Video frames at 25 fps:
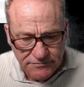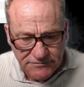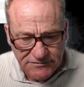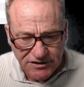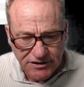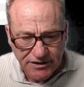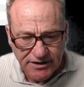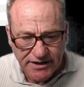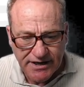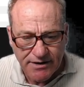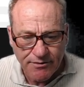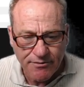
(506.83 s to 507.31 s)

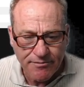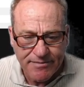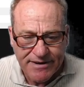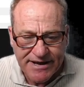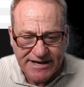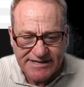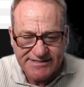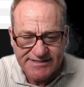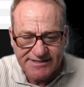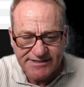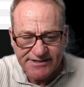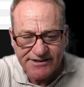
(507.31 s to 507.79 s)
Okay, we're
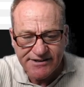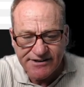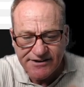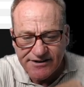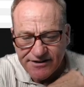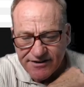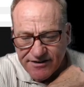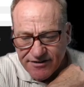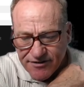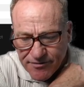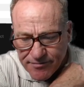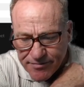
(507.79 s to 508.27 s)
passing in
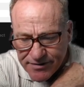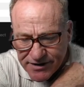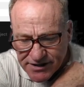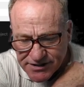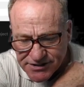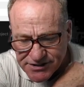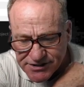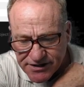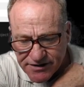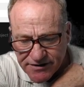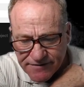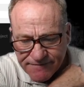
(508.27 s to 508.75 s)
another
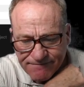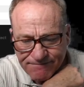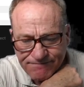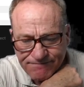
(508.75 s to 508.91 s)
picture.